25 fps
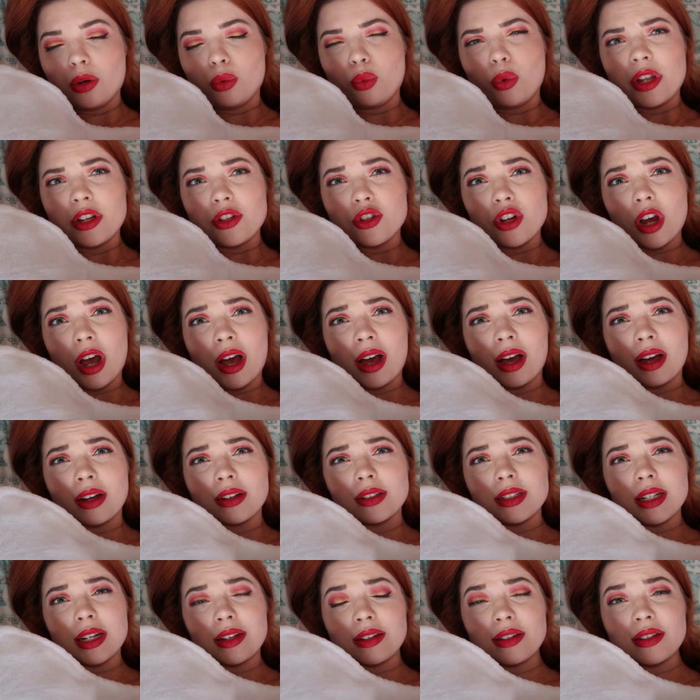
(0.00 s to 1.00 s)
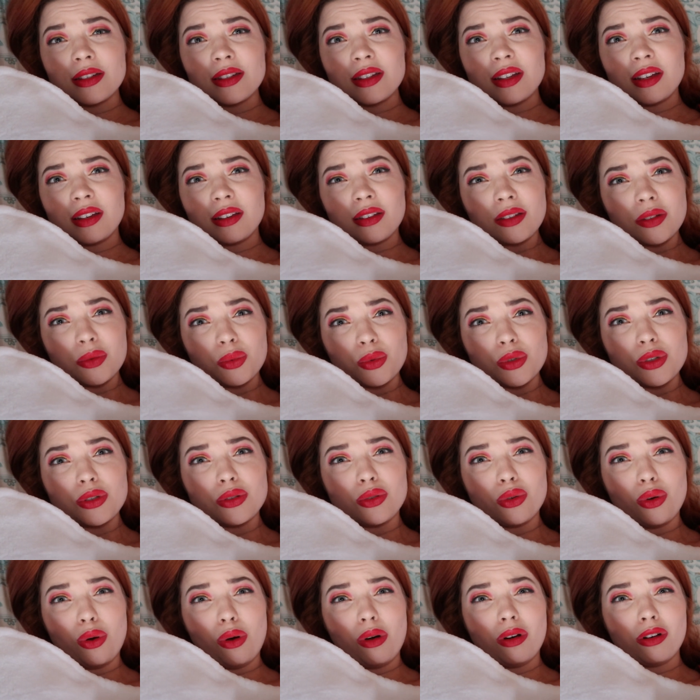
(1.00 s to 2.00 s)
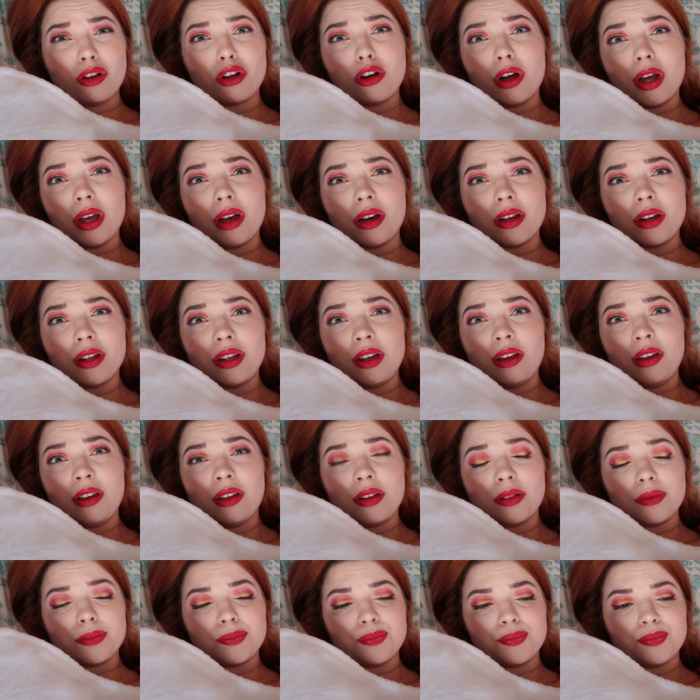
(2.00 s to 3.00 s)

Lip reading: which at 10 to 6 was not a great idea.